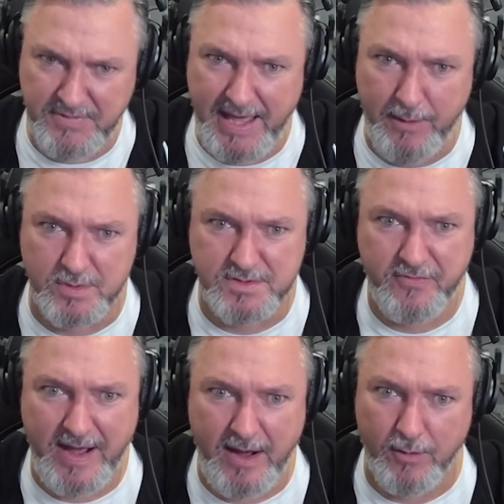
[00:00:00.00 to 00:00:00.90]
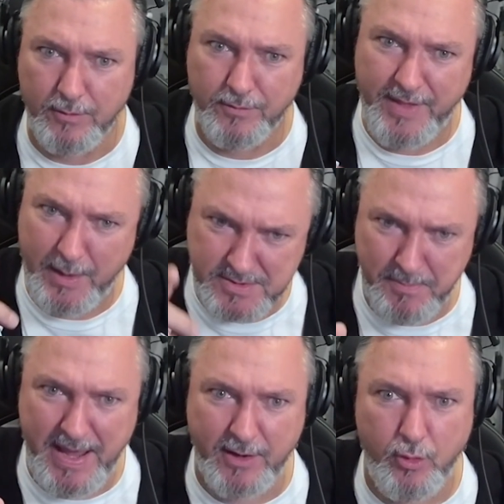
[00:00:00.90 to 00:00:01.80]
that was a foul, or that was a
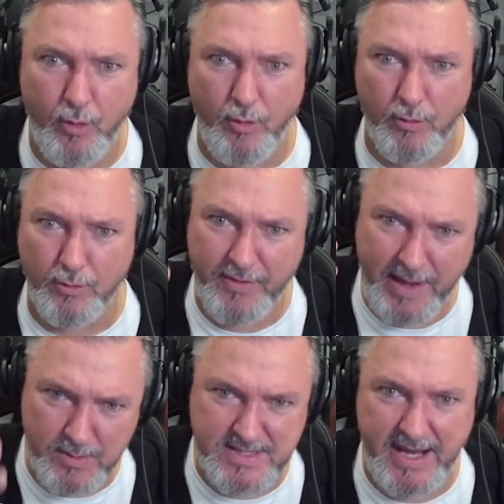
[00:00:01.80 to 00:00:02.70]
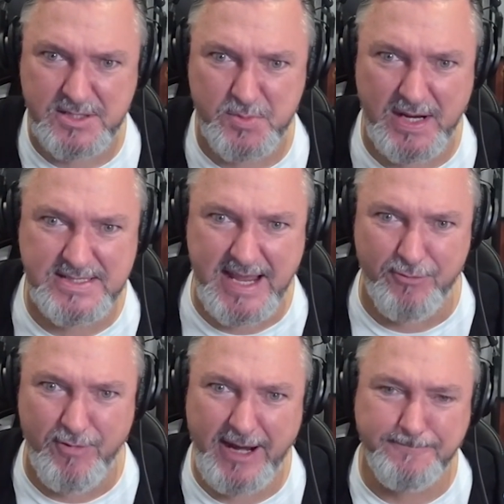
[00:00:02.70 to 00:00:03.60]
bad call, or that was an
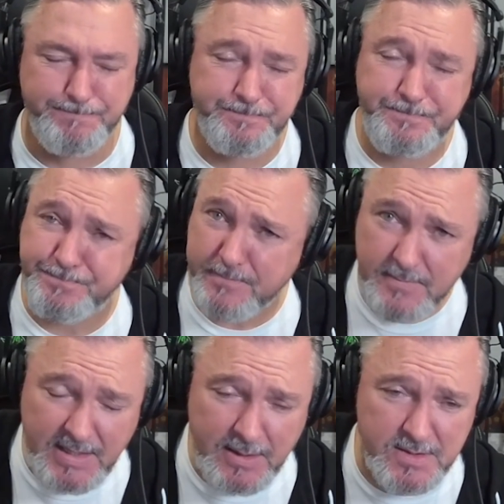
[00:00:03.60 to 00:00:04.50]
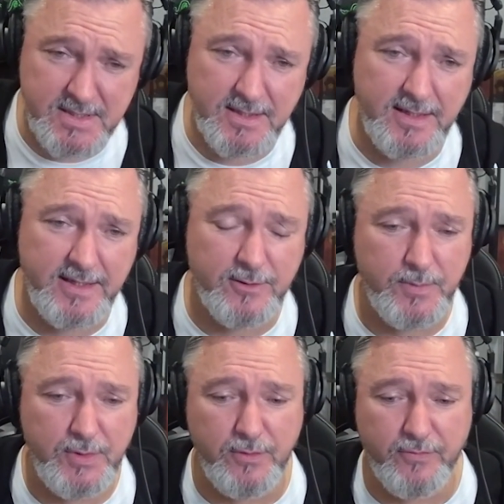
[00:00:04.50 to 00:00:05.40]
XYZ, right? That was an illegal
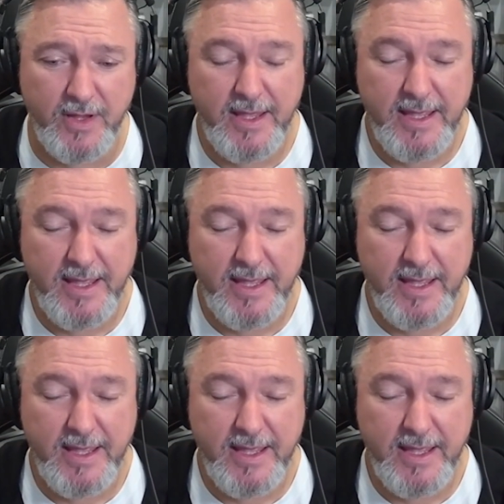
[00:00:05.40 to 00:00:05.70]
move.